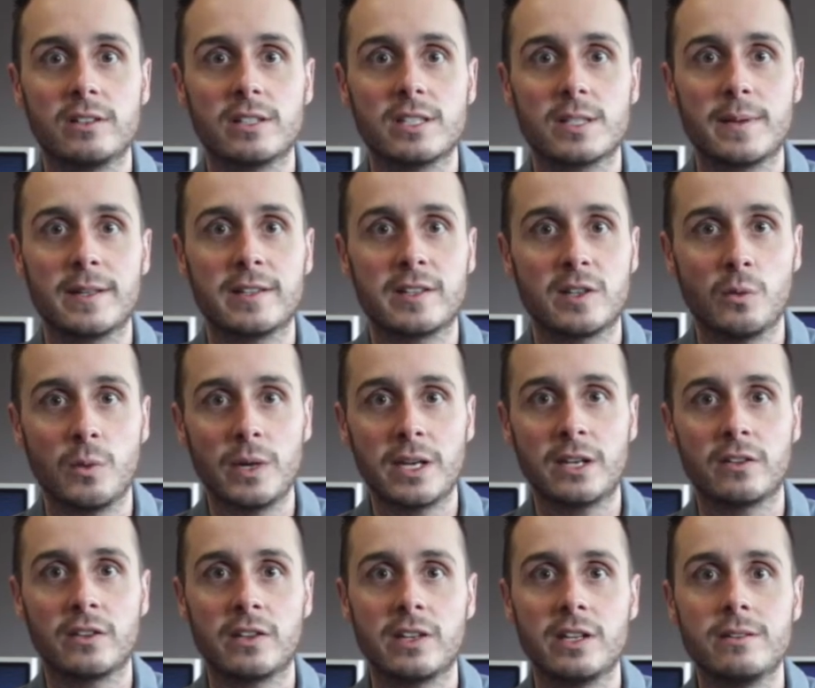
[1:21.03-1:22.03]
And spending a
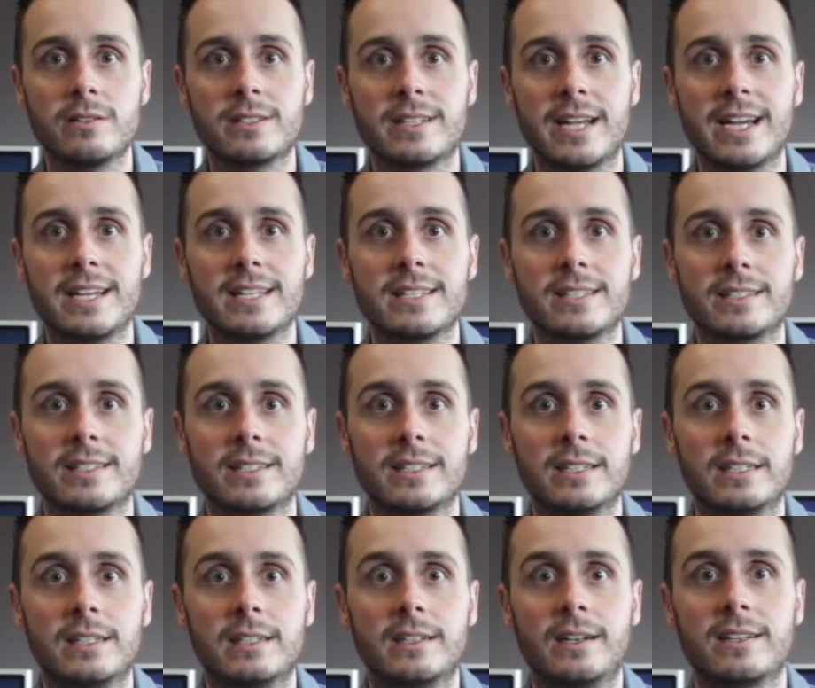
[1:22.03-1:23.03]
week on the news desk,
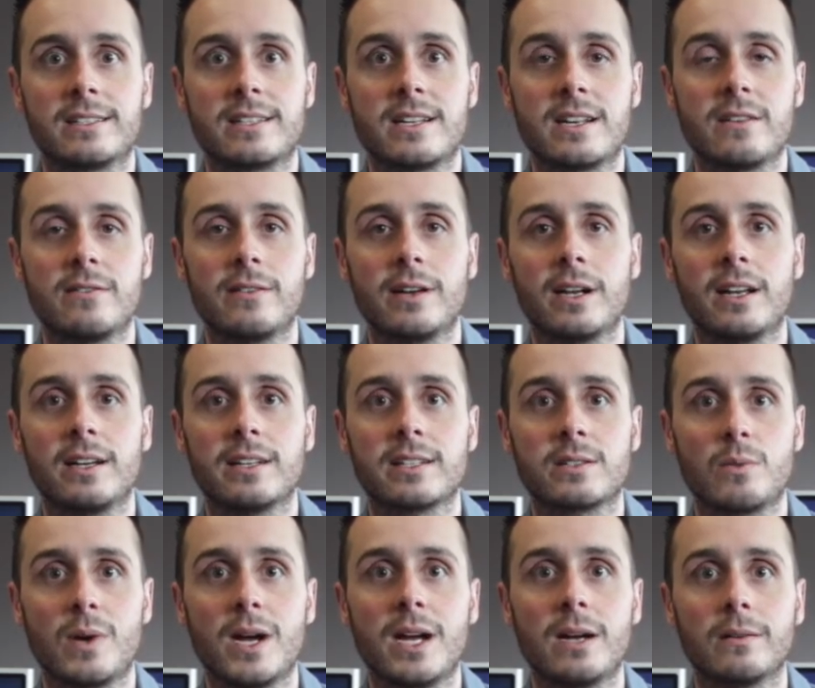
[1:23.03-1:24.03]
I suddenly
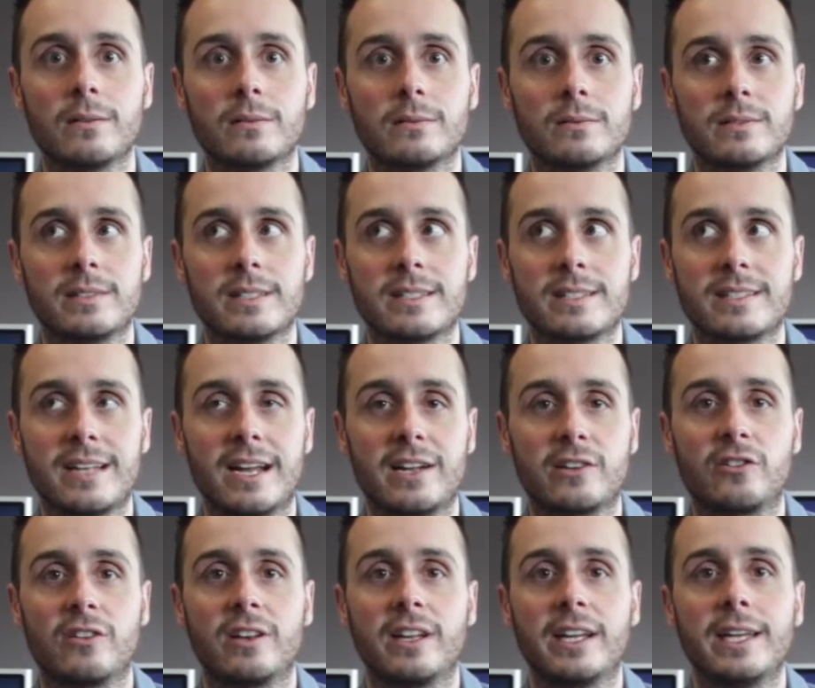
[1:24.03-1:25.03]
realised, wow, this is
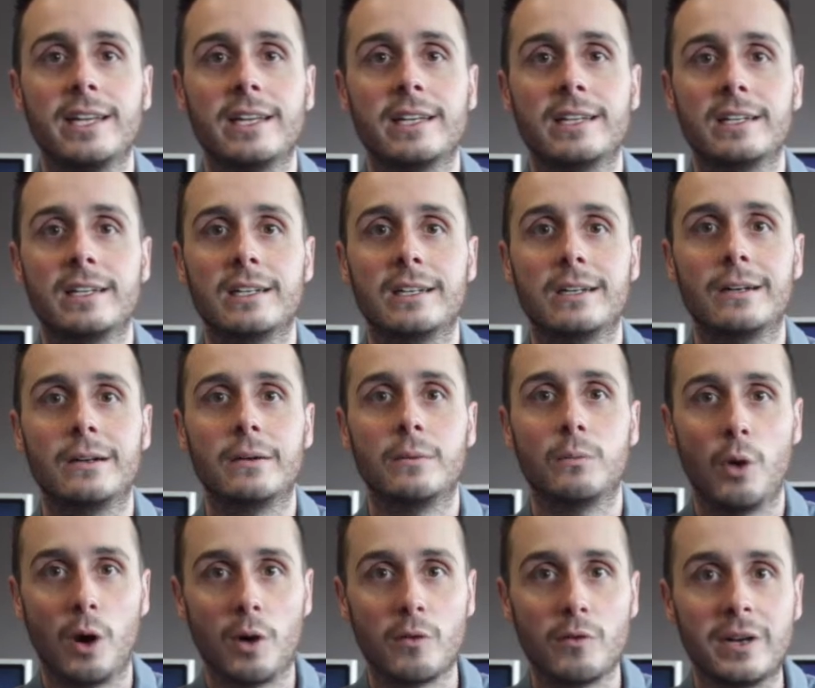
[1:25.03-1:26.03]
actually
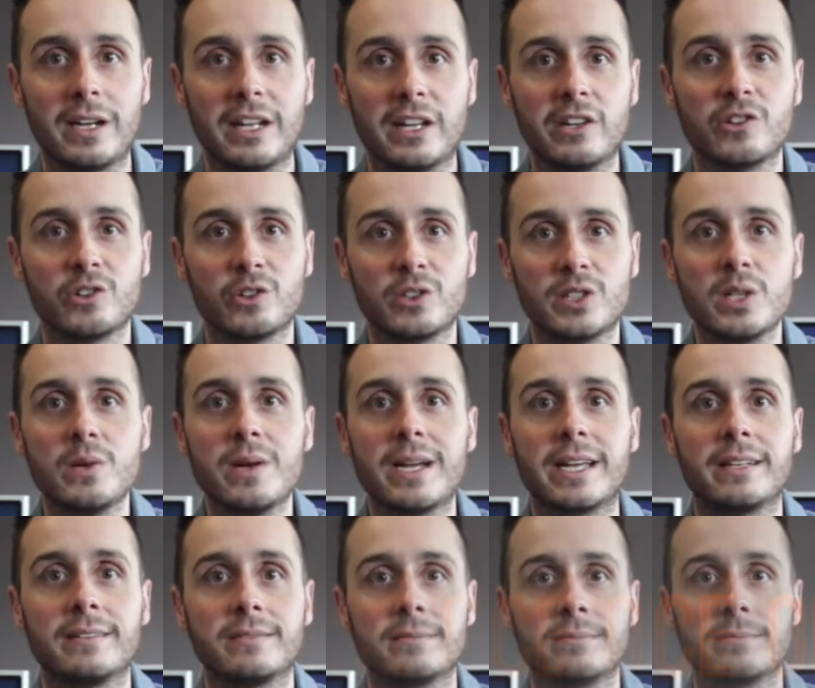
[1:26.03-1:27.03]
what I really enjoy doing.